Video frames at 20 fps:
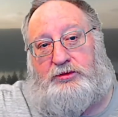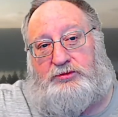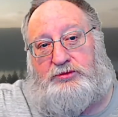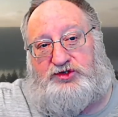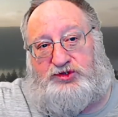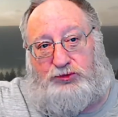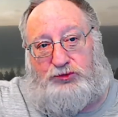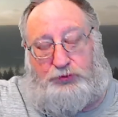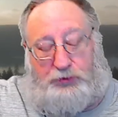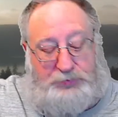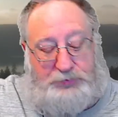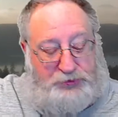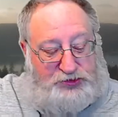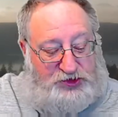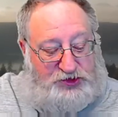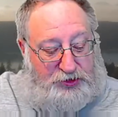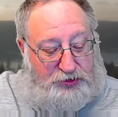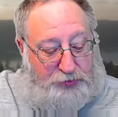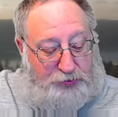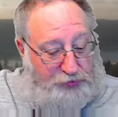So 3%
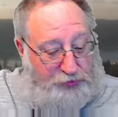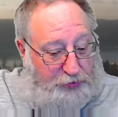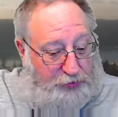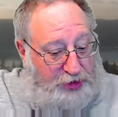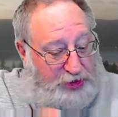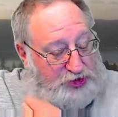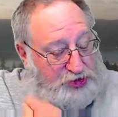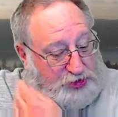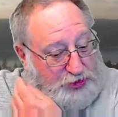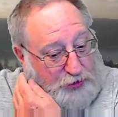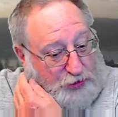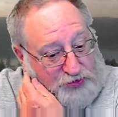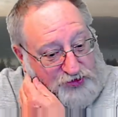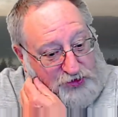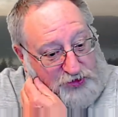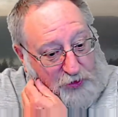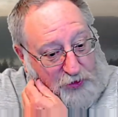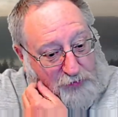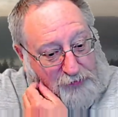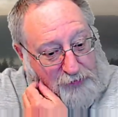of your donation goes to
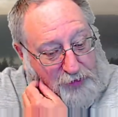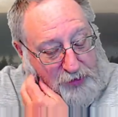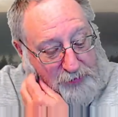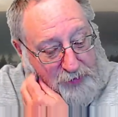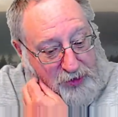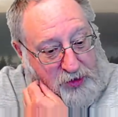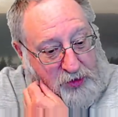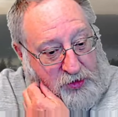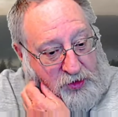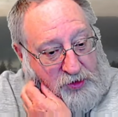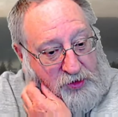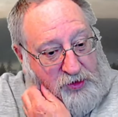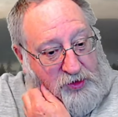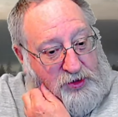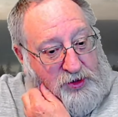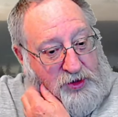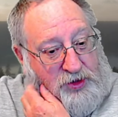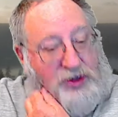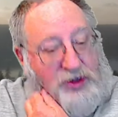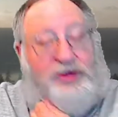GoFundMe.
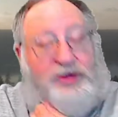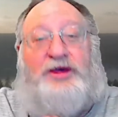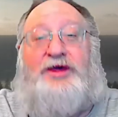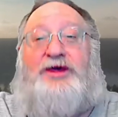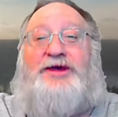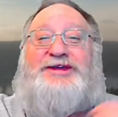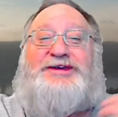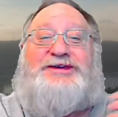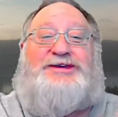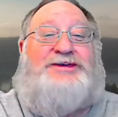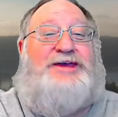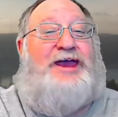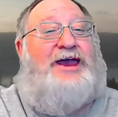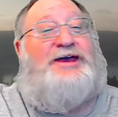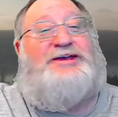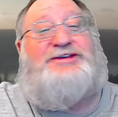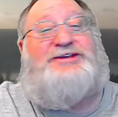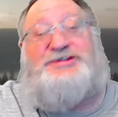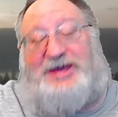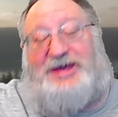
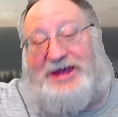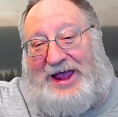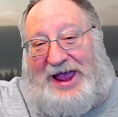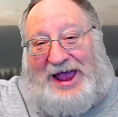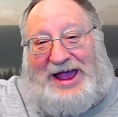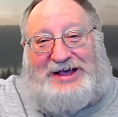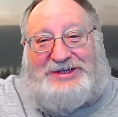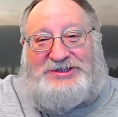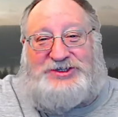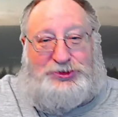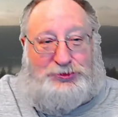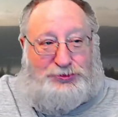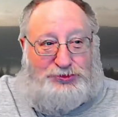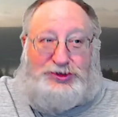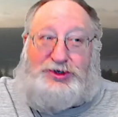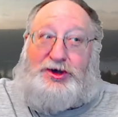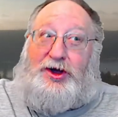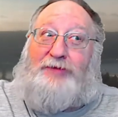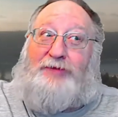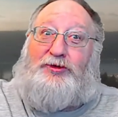Yes, they ask you to
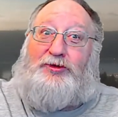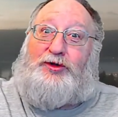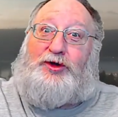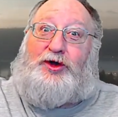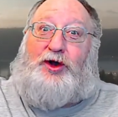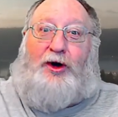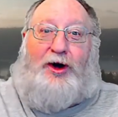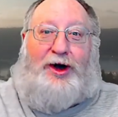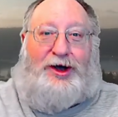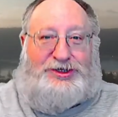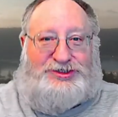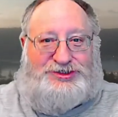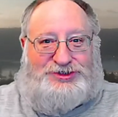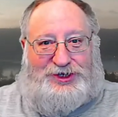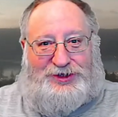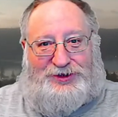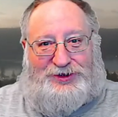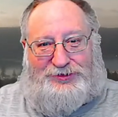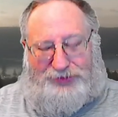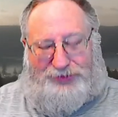cover the cost.
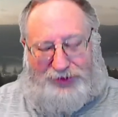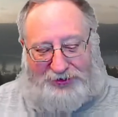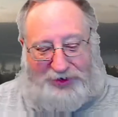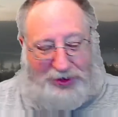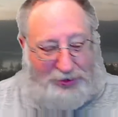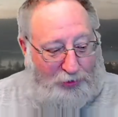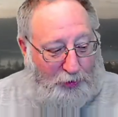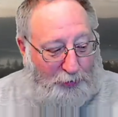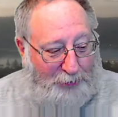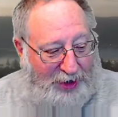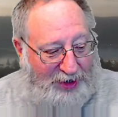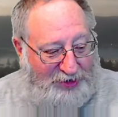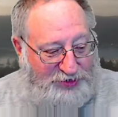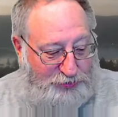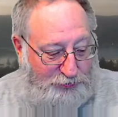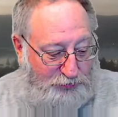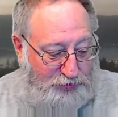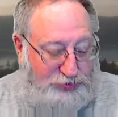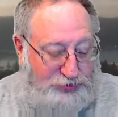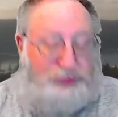they got a little box there.
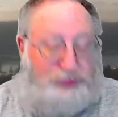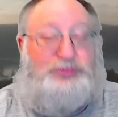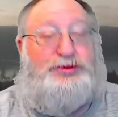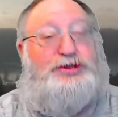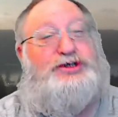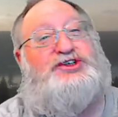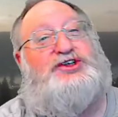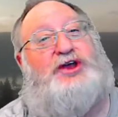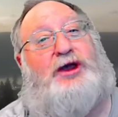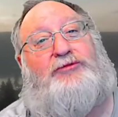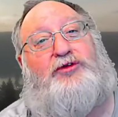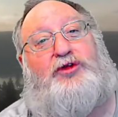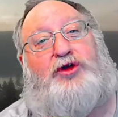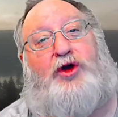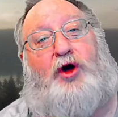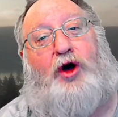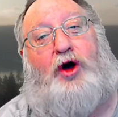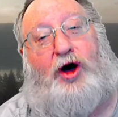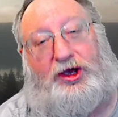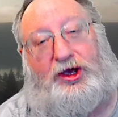Would you please cover the
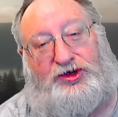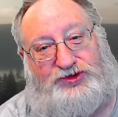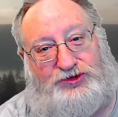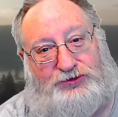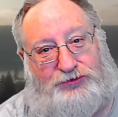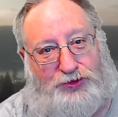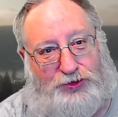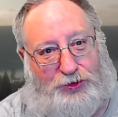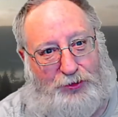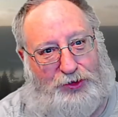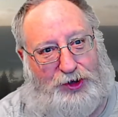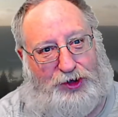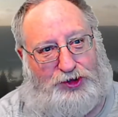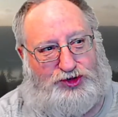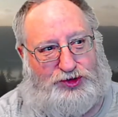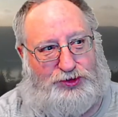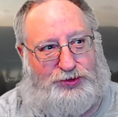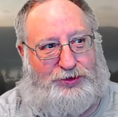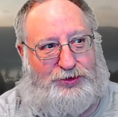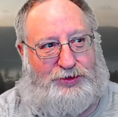cost of the
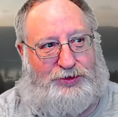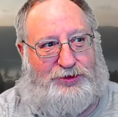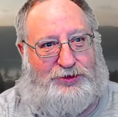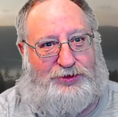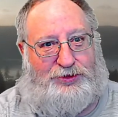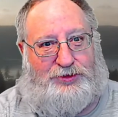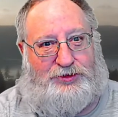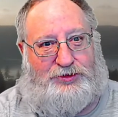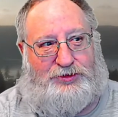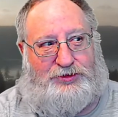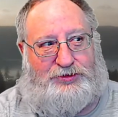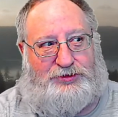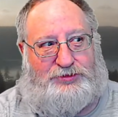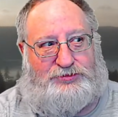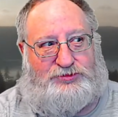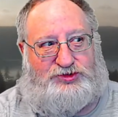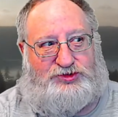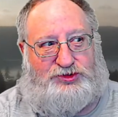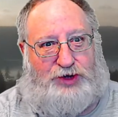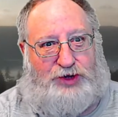donation?
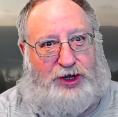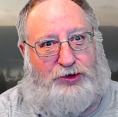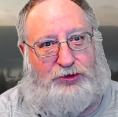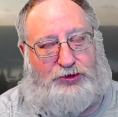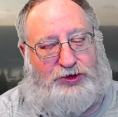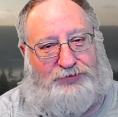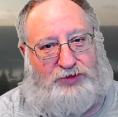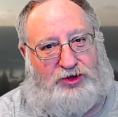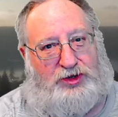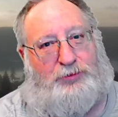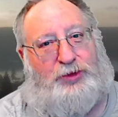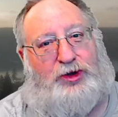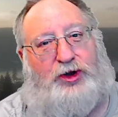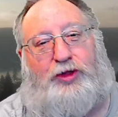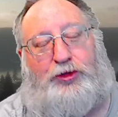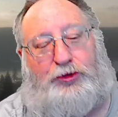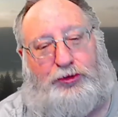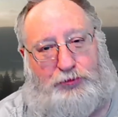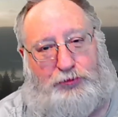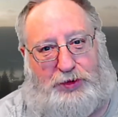So now you're giving them
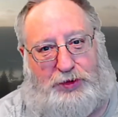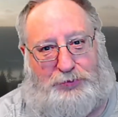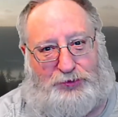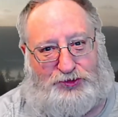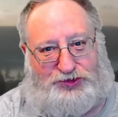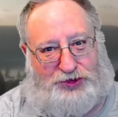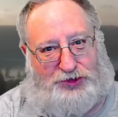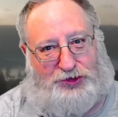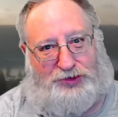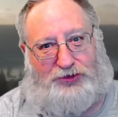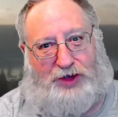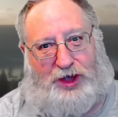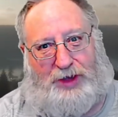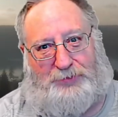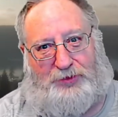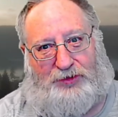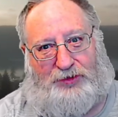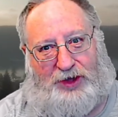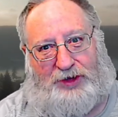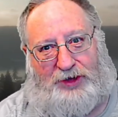another 3% on top
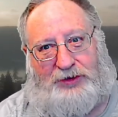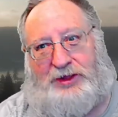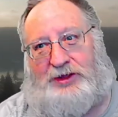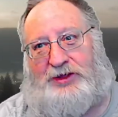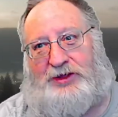of that.